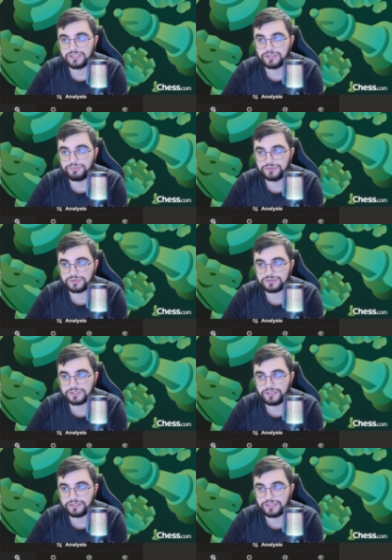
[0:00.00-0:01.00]
computer
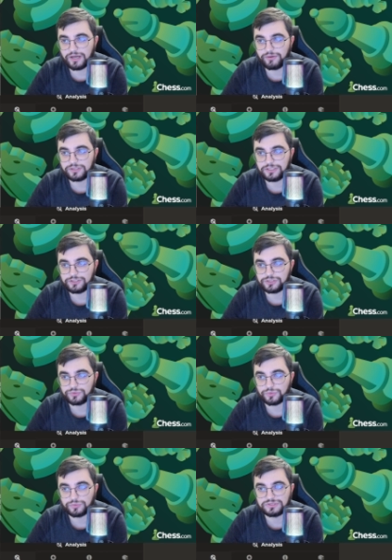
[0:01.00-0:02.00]
tell it now, king
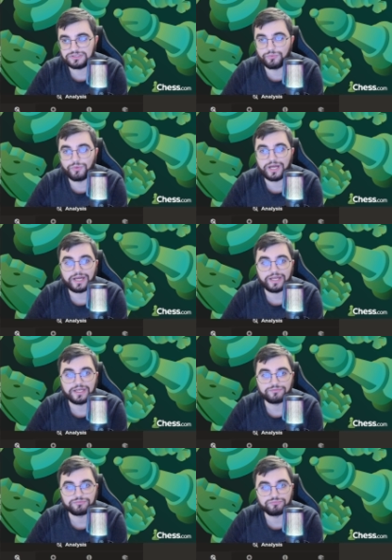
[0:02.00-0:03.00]
g2, rook c1 I
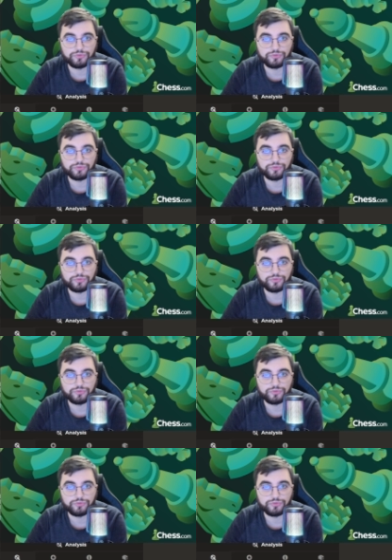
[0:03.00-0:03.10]
have.